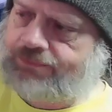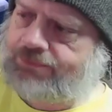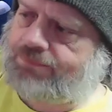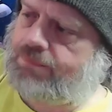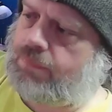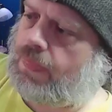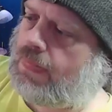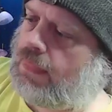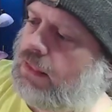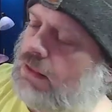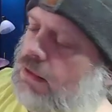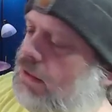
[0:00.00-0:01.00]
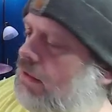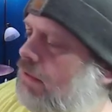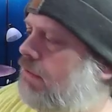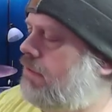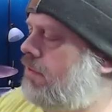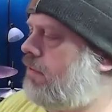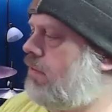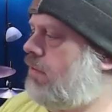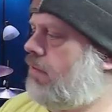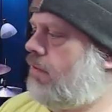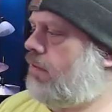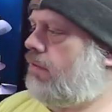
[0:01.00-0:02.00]

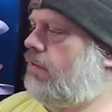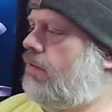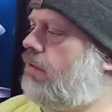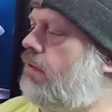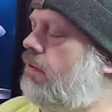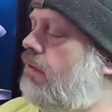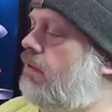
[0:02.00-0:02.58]
(silence)